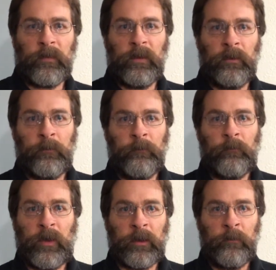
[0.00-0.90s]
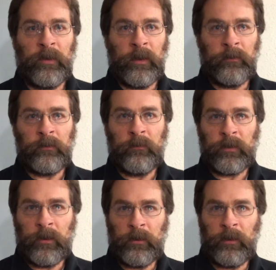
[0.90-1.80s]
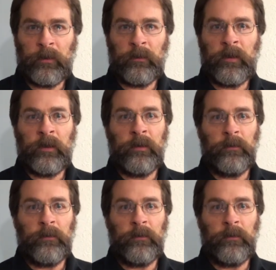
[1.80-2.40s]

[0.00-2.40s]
the recommendation of carrying kitty